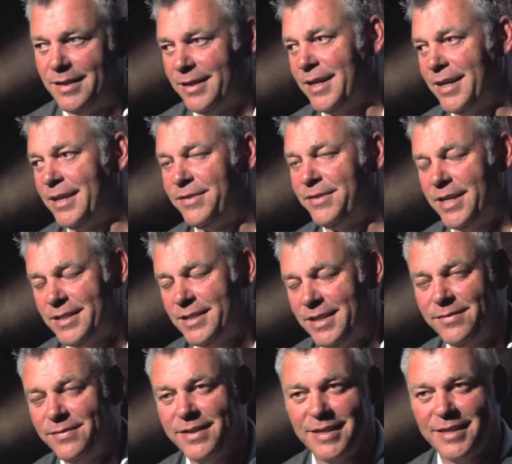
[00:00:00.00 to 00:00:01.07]
elevation,
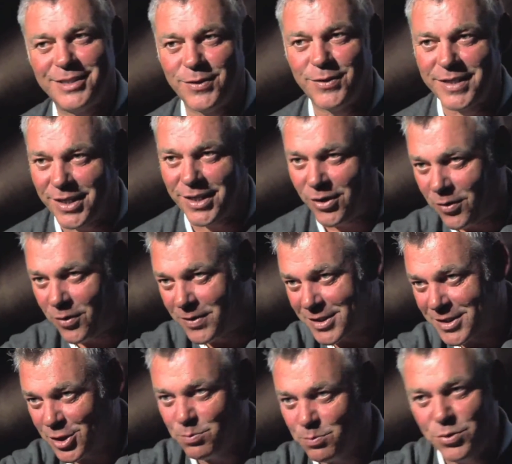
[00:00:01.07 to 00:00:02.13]
everything. So you got all
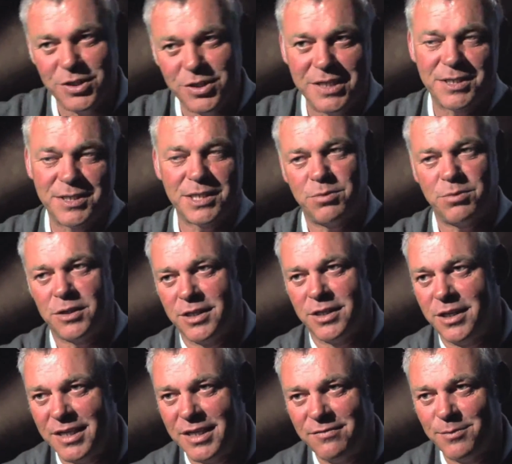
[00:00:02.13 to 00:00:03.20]
this computer spurting
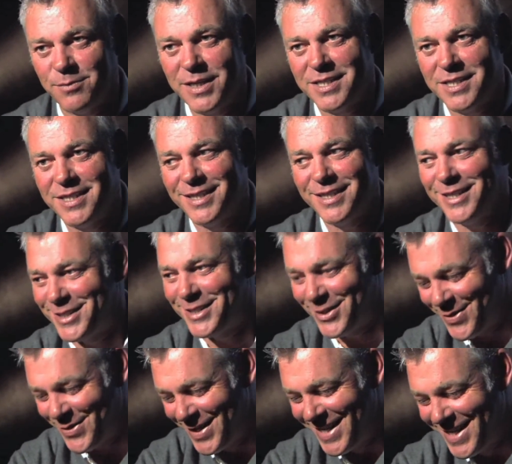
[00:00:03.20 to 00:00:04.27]
out information at you.
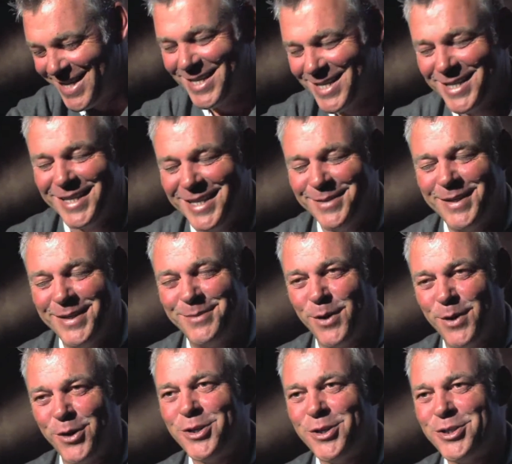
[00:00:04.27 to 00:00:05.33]
So in
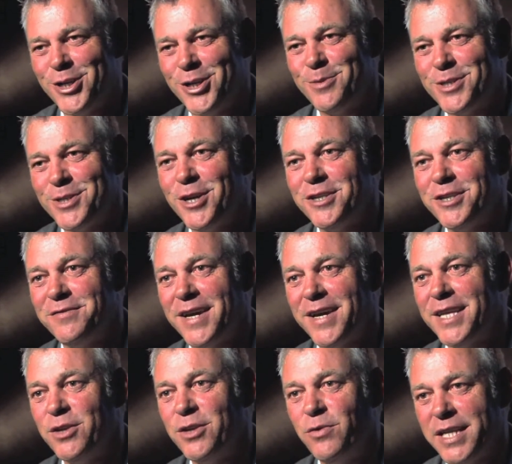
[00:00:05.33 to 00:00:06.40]
modern terms now, to
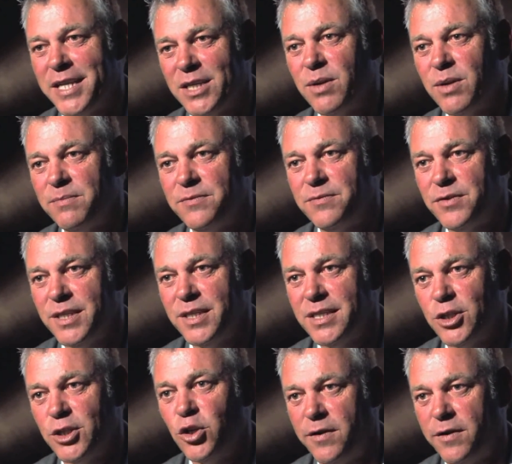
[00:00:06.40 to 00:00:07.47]
find the right equipment for you
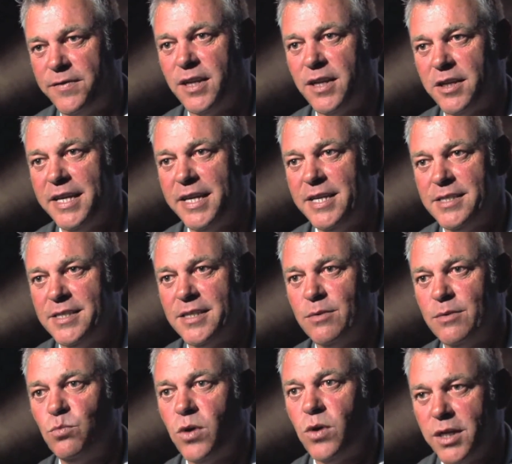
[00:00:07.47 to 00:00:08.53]
is an awful lot easier
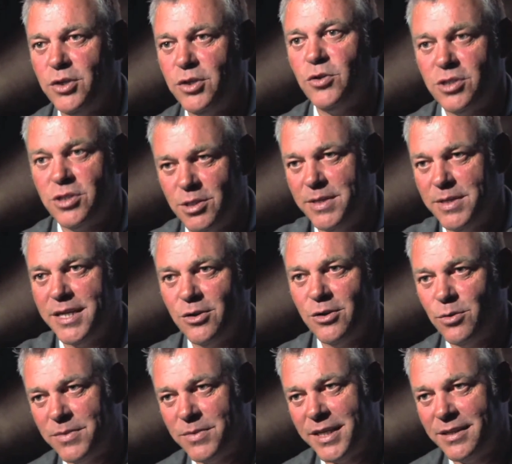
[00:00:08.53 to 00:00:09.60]
than what it used to be
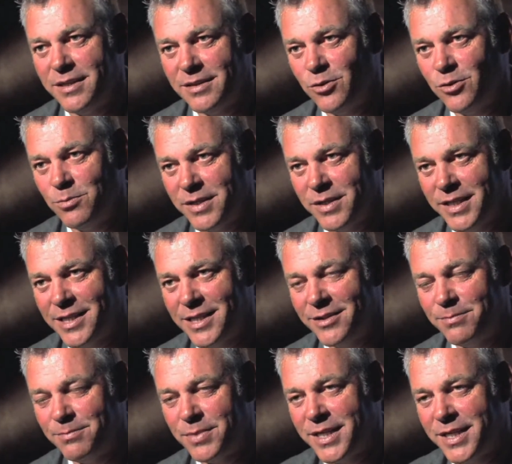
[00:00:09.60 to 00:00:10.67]
going by
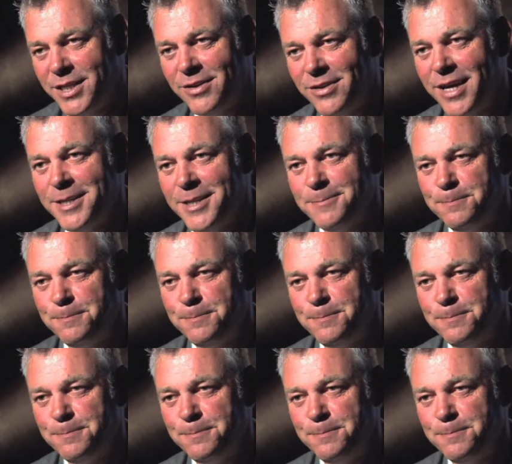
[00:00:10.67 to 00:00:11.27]
your eye.